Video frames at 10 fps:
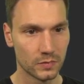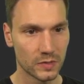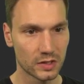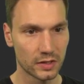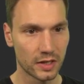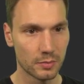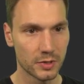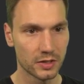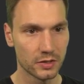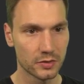So that are
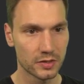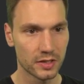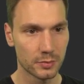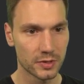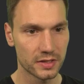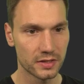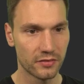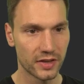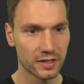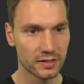being used here. We see
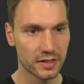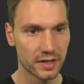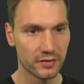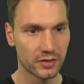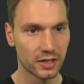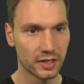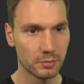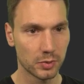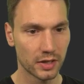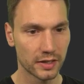failsafe,
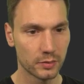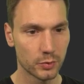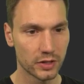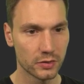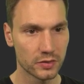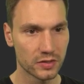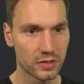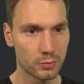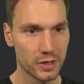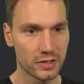clean plugin. We use
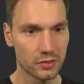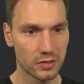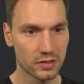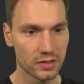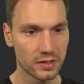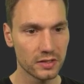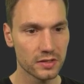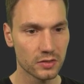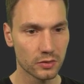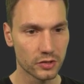this resources. This
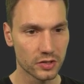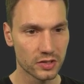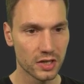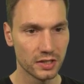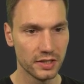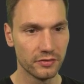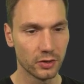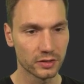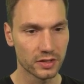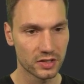is all just
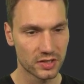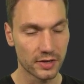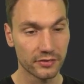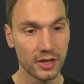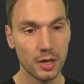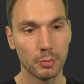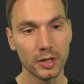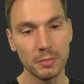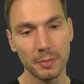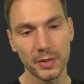default stuff,
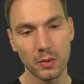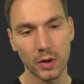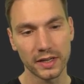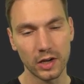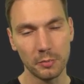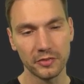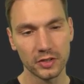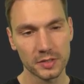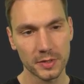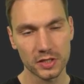but it might be quite
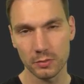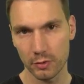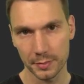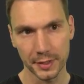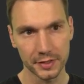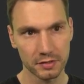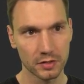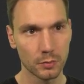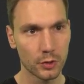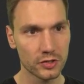helpful, especially with regards
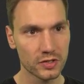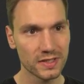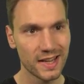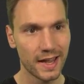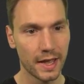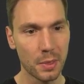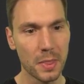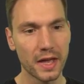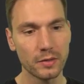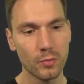to the versions.
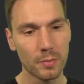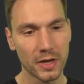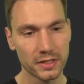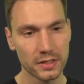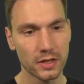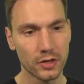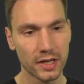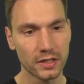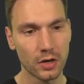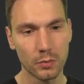And then we might see,
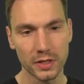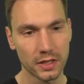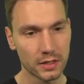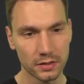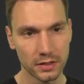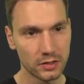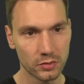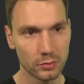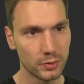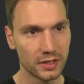okay, no, we need
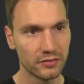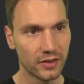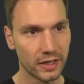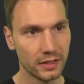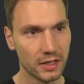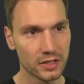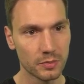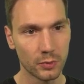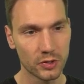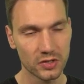to redefine
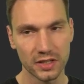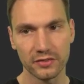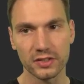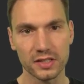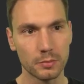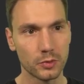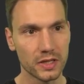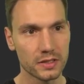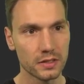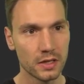some version here for some
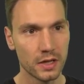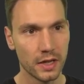reason.